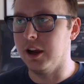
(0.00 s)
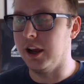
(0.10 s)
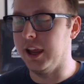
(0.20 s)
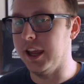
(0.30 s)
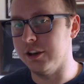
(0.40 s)

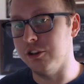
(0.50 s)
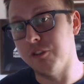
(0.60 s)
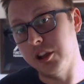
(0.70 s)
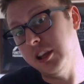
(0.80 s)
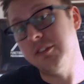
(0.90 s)
and
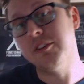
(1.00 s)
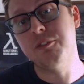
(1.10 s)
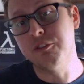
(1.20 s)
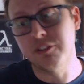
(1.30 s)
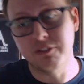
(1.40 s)
you've even if
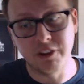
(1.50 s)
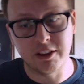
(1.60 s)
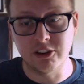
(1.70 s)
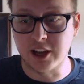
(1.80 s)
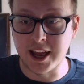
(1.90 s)
you've
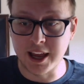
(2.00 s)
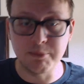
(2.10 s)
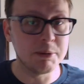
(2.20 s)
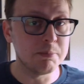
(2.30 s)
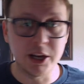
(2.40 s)
invested time
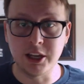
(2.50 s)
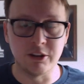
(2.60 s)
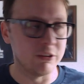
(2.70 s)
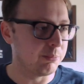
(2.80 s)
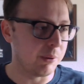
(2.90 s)
and money, you
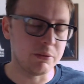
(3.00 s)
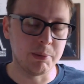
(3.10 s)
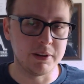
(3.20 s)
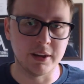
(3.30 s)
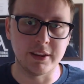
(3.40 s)
know you've probably
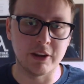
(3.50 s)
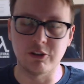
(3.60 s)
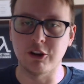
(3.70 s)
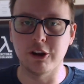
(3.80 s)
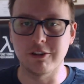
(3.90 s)
spent ten thousand
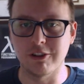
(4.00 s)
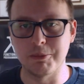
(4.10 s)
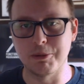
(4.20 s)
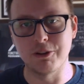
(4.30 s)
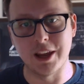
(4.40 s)
dollars on a
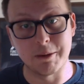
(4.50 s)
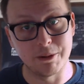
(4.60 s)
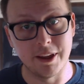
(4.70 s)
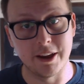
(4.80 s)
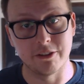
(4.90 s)
bootcamp
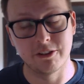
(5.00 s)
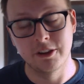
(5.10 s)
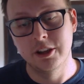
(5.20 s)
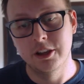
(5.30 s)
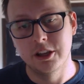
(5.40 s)
plus.
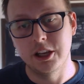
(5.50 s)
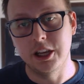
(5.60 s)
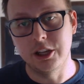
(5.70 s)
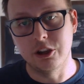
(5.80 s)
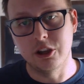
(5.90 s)

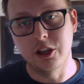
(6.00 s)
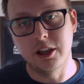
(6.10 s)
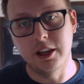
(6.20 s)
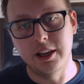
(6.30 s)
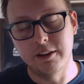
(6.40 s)

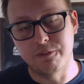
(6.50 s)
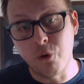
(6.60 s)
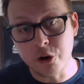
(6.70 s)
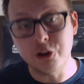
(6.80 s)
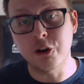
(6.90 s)

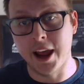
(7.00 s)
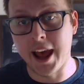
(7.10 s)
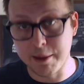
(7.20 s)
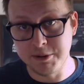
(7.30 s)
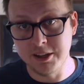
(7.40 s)
For your
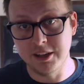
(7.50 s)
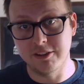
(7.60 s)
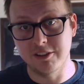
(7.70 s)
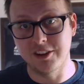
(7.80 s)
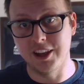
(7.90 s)

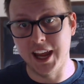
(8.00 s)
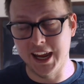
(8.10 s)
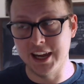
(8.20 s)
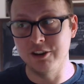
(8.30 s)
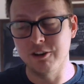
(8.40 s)
happiness
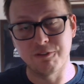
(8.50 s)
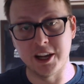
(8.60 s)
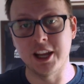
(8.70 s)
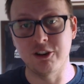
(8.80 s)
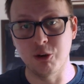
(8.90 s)
and your
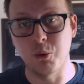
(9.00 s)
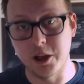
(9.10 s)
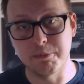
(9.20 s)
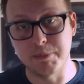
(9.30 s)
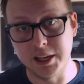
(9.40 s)
financial
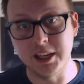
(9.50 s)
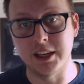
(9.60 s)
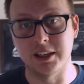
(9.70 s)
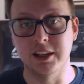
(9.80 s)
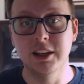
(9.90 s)

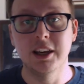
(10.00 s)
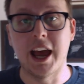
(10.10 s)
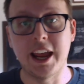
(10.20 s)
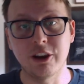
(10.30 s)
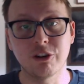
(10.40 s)
well-being,
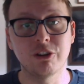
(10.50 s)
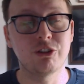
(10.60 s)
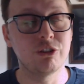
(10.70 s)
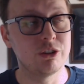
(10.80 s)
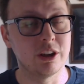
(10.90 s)
I
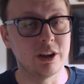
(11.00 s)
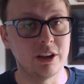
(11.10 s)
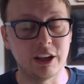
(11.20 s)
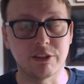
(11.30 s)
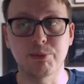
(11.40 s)
encourage you to
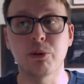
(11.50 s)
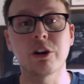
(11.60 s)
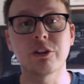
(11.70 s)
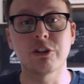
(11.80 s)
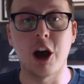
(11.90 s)
explore
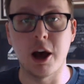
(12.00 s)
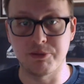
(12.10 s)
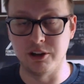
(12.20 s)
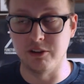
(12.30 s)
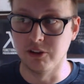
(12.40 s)
other
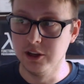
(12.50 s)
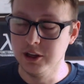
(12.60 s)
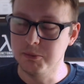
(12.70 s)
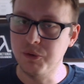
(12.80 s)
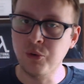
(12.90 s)
options.
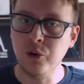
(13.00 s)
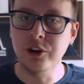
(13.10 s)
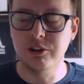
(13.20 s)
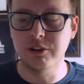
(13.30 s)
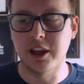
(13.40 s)
But before
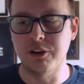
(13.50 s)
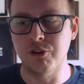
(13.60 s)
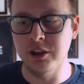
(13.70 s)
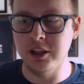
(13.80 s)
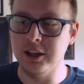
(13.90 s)
you do that, you
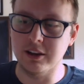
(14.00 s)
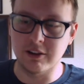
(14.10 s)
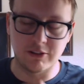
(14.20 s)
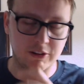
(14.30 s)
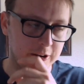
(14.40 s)
really
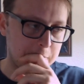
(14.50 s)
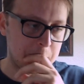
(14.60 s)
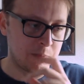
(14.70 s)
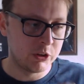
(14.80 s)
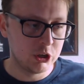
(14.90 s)

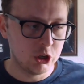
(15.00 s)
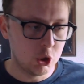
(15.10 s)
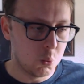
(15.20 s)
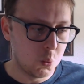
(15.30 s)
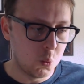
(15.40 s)
consider
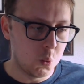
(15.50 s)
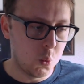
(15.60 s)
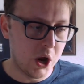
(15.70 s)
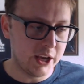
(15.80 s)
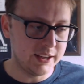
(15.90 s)

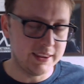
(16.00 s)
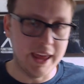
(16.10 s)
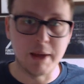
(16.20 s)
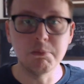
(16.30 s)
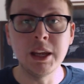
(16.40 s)
what
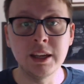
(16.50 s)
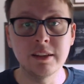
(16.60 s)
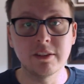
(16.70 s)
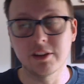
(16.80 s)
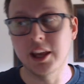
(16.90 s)
that
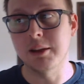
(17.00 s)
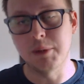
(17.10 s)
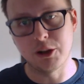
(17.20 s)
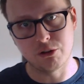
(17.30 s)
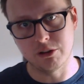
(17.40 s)
means and
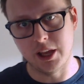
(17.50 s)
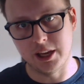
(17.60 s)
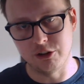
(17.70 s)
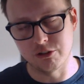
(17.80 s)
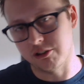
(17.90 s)
make sure that
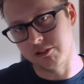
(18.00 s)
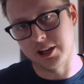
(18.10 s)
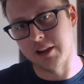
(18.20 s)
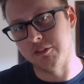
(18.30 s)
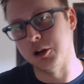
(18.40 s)
you're just not
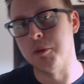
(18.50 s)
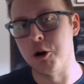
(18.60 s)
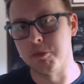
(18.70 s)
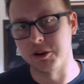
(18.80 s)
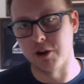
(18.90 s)
having a
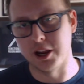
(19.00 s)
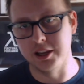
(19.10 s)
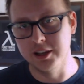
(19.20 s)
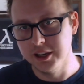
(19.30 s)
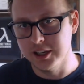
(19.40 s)
moment,
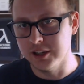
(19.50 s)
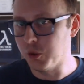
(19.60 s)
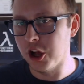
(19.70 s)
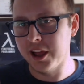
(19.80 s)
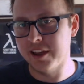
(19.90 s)
right? We
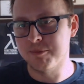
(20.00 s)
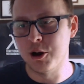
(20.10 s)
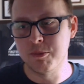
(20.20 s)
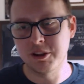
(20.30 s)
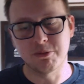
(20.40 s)
all have
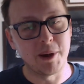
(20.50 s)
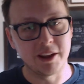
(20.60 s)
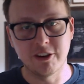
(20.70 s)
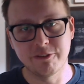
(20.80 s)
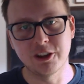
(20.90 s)
moments,
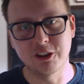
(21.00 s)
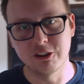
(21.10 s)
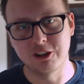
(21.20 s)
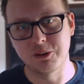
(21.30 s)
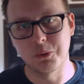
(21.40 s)
myself
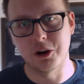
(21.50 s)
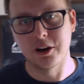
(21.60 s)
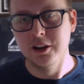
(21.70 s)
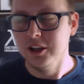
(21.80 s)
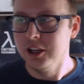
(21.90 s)
included,
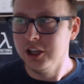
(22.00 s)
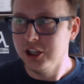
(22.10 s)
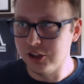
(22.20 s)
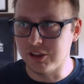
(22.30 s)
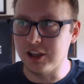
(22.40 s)
where
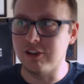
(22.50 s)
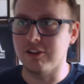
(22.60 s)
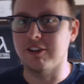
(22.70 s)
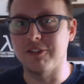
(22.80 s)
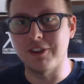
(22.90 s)
you think to
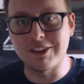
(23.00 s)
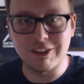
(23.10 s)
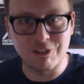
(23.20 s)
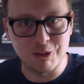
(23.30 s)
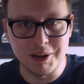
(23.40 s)
yourself, is
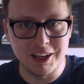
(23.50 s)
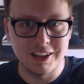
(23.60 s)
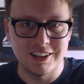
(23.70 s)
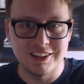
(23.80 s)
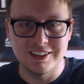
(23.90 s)
this for me?
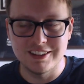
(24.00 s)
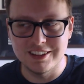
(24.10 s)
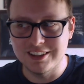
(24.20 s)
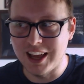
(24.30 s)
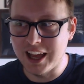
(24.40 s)

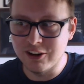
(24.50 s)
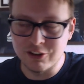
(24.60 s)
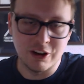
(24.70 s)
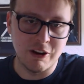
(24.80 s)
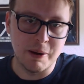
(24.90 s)
I don't
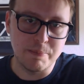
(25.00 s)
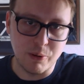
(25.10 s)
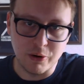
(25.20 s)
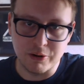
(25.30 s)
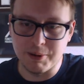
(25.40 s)
know, I'm
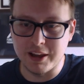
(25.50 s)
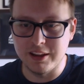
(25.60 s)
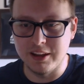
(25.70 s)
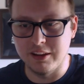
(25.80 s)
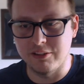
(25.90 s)
bored by
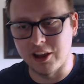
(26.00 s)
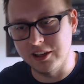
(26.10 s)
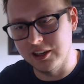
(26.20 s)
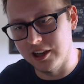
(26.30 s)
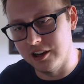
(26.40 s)
this. I,
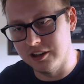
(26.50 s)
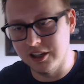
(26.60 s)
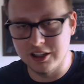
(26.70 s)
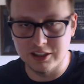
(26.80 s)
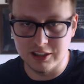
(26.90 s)
you know,
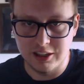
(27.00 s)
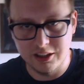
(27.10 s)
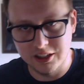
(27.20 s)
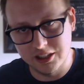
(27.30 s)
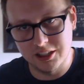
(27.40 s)
uh, uh,
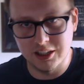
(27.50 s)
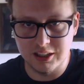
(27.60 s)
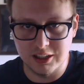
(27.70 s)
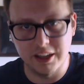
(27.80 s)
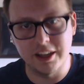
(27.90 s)

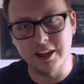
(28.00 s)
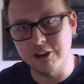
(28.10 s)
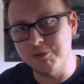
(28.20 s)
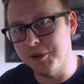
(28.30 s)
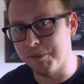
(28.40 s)
uh. And it
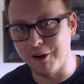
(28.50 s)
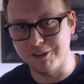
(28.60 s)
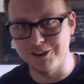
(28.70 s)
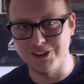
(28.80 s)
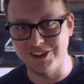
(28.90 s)
could be
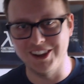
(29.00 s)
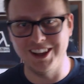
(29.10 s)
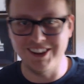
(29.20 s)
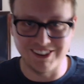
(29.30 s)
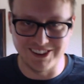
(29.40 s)
personal
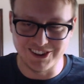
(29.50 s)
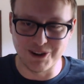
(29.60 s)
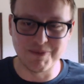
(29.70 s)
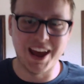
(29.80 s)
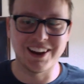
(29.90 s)
things, and you go
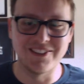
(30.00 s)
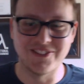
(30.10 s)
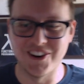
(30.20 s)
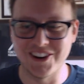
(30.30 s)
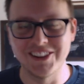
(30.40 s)
back and
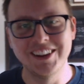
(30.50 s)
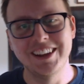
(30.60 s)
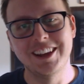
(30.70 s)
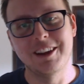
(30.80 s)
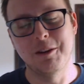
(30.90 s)
forth.
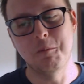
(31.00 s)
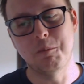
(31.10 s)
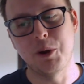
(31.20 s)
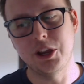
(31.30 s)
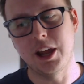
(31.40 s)

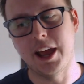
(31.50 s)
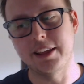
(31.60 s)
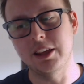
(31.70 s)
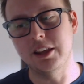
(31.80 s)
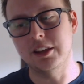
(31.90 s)
But I
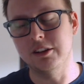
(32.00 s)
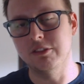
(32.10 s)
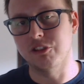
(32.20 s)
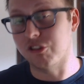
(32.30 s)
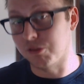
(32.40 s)
think
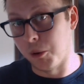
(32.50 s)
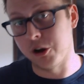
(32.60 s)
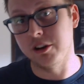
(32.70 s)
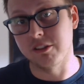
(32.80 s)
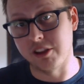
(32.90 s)
the
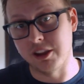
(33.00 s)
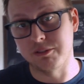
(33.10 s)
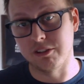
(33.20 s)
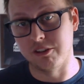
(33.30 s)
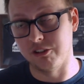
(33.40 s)
smart and safe
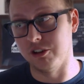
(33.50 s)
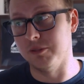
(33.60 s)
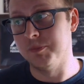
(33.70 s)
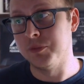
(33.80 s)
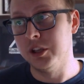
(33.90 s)

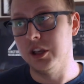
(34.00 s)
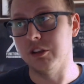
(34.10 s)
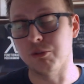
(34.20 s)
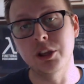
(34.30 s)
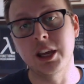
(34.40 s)
decision
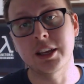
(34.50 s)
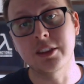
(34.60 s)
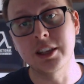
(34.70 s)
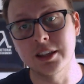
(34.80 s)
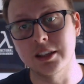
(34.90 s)
is really at
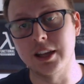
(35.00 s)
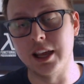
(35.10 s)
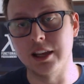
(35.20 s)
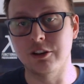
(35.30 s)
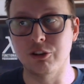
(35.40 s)
the end of the
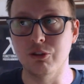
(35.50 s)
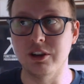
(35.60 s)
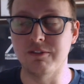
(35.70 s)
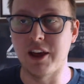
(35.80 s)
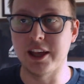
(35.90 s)
day to
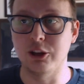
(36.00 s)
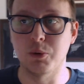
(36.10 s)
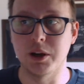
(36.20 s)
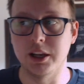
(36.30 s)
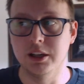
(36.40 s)

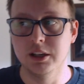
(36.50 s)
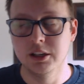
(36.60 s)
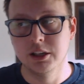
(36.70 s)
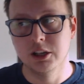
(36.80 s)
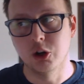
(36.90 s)
evaluate
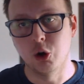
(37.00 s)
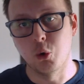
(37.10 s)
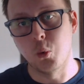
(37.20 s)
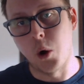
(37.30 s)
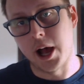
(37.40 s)

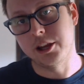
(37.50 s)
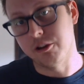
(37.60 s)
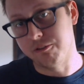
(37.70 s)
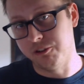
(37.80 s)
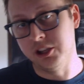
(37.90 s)
why
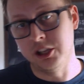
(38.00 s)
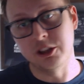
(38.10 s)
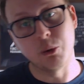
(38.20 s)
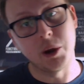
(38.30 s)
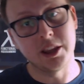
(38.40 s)
you're feeling
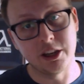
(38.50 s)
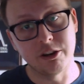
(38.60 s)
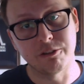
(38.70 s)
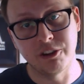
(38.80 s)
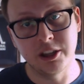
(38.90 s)
the way that
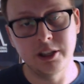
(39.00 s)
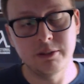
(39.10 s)
you're feeling